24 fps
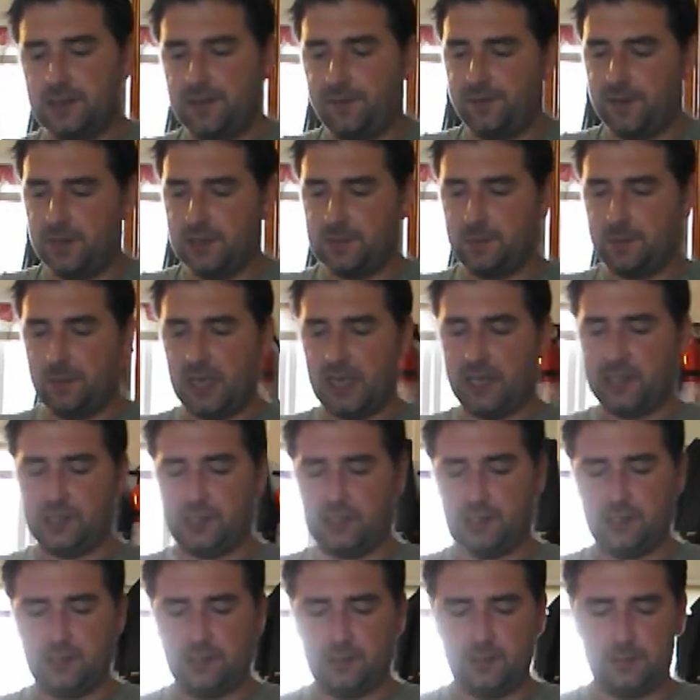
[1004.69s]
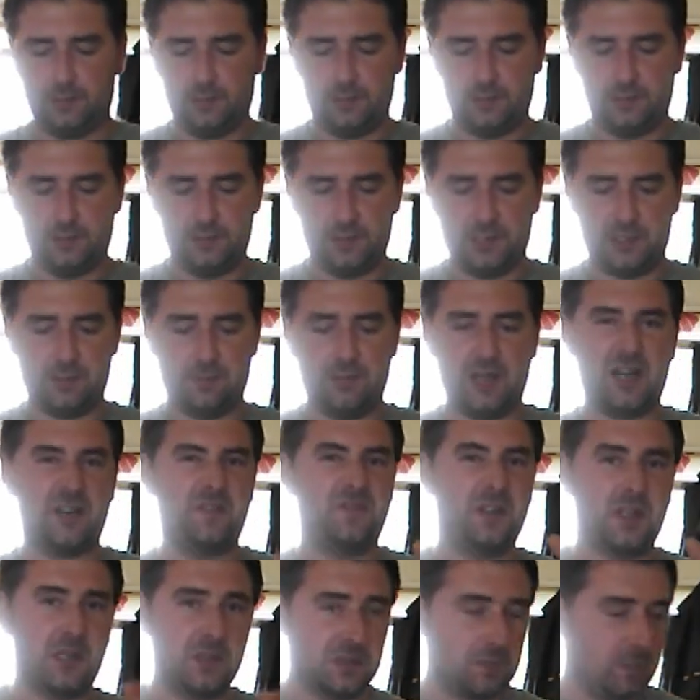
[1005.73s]
the first batch. Doesn't matter
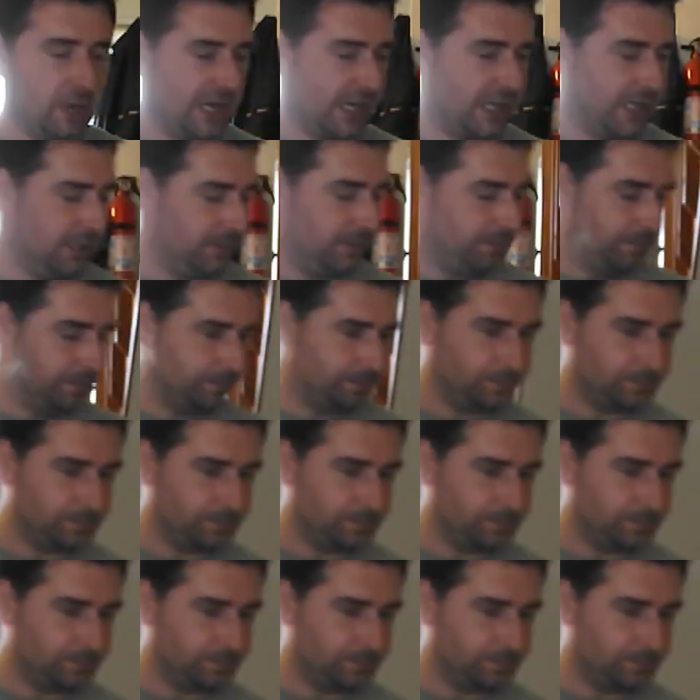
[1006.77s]
if it goes back in.